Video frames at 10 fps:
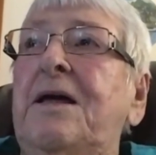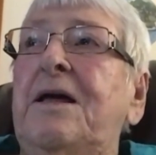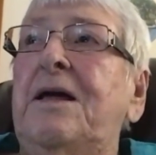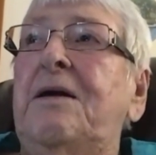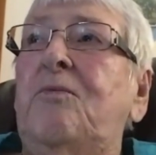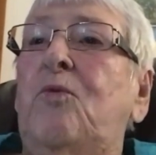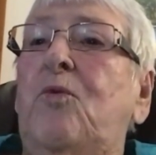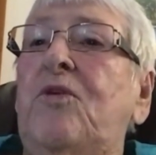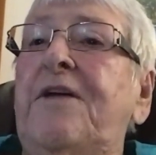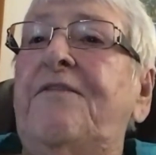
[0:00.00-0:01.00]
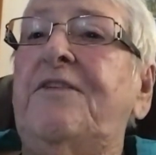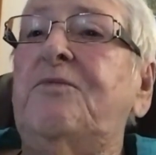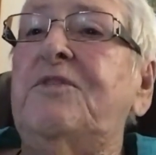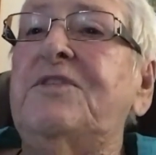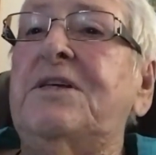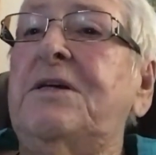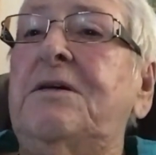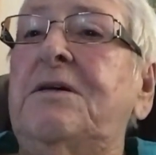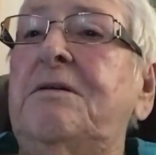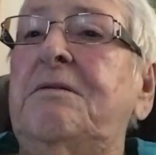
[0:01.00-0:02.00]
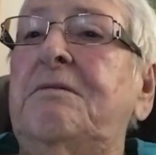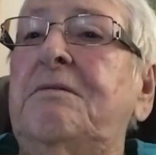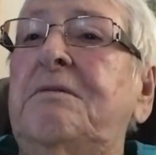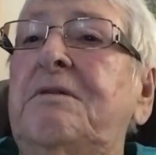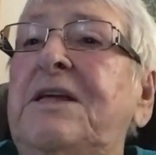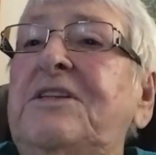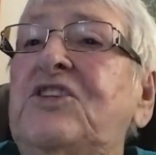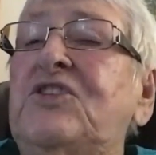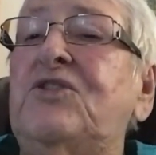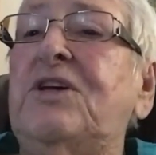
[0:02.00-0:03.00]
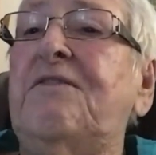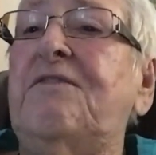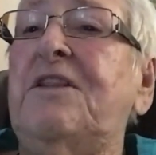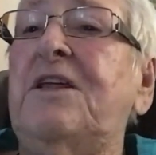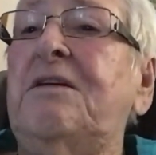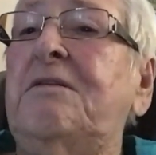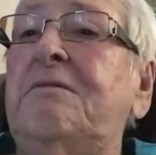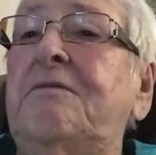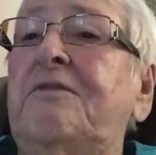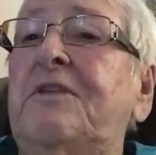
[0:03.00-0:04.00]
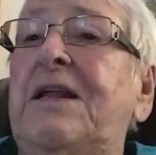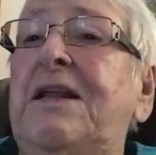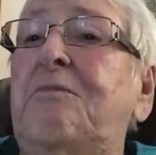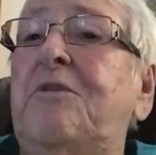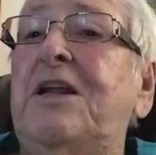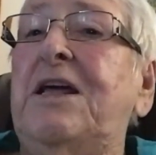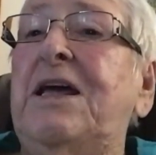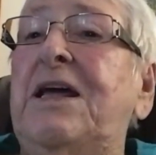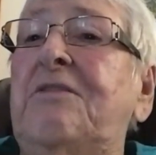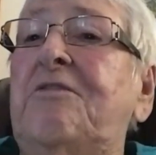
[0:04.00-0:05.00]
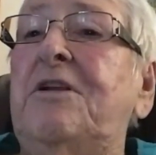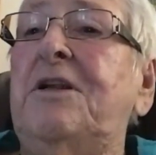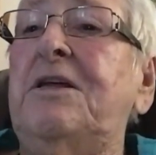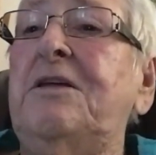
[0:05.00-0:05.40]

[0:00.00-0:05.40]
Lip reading: our war effort was, it just took everything that everybody had, really.